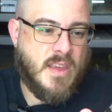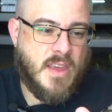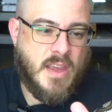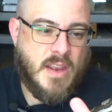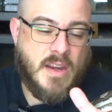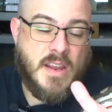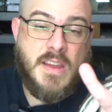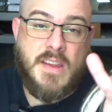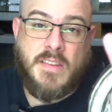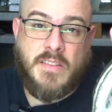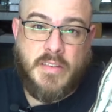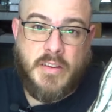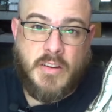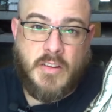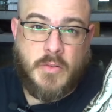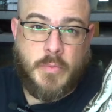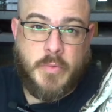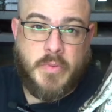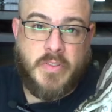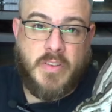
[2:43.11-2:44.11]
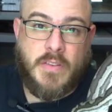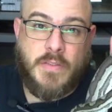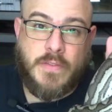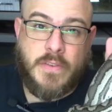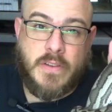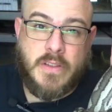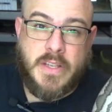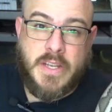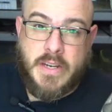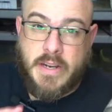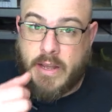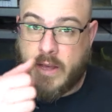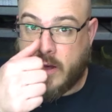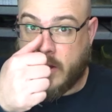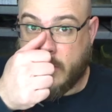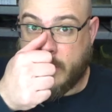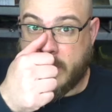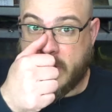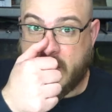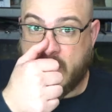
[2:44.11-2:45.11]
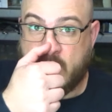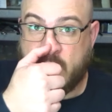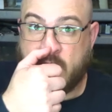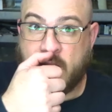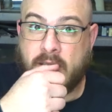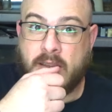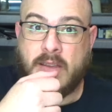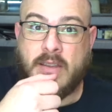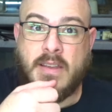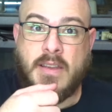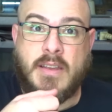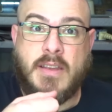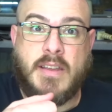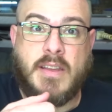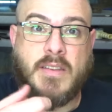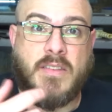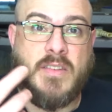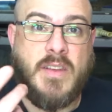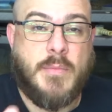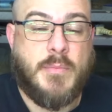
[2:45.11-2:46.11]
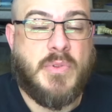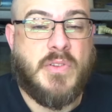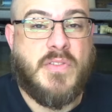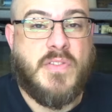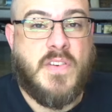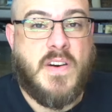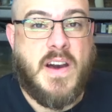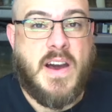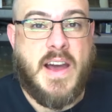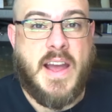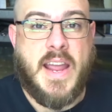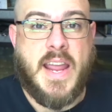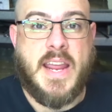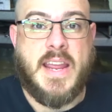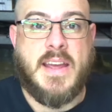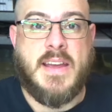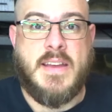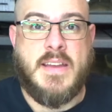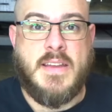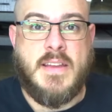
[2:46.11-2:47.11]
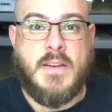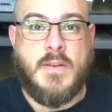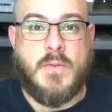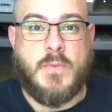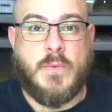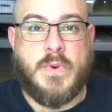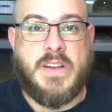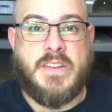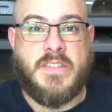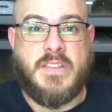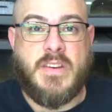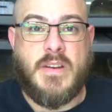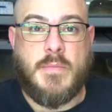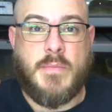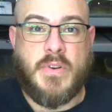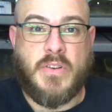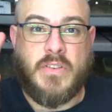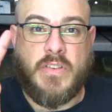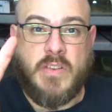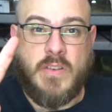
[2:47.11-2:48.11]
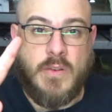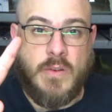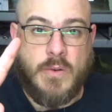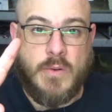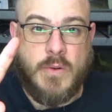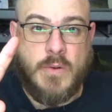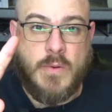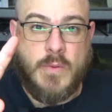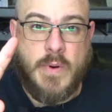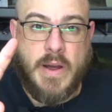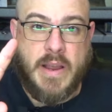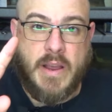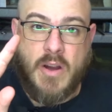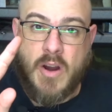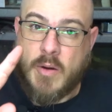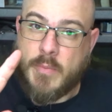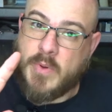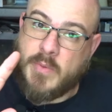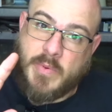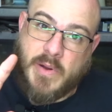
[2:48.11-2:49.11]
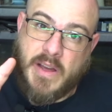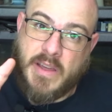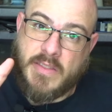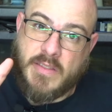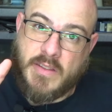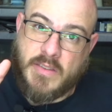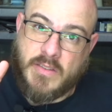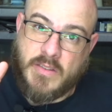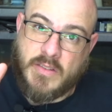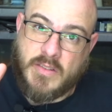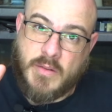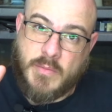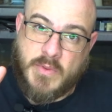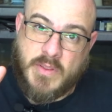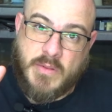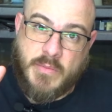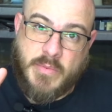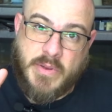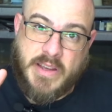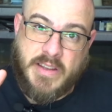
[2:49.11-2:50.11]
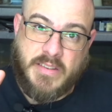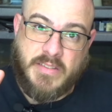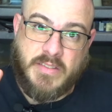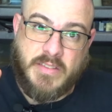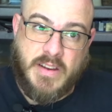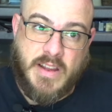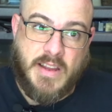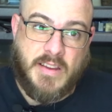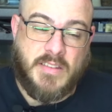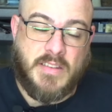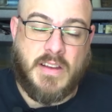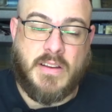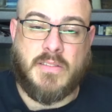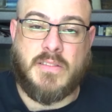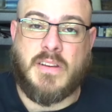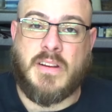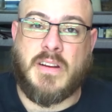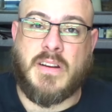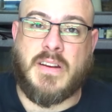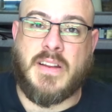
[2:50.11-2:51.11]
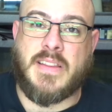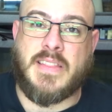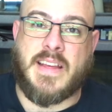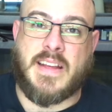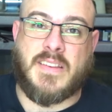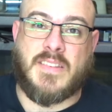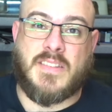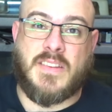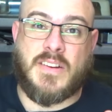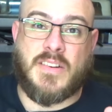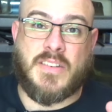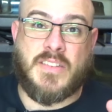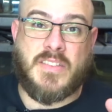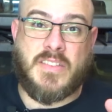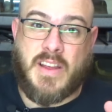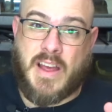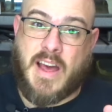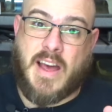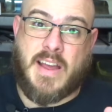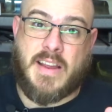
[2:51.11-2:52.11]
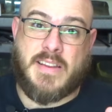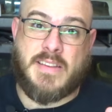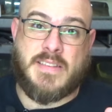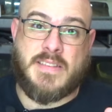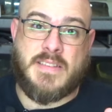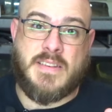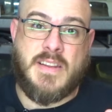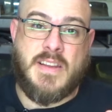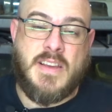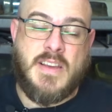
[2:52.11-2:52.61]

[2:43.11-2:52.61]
And he's here specifically to help me exemplify reason number two why carpet pythons are some of the best snakes out there, and that's their size.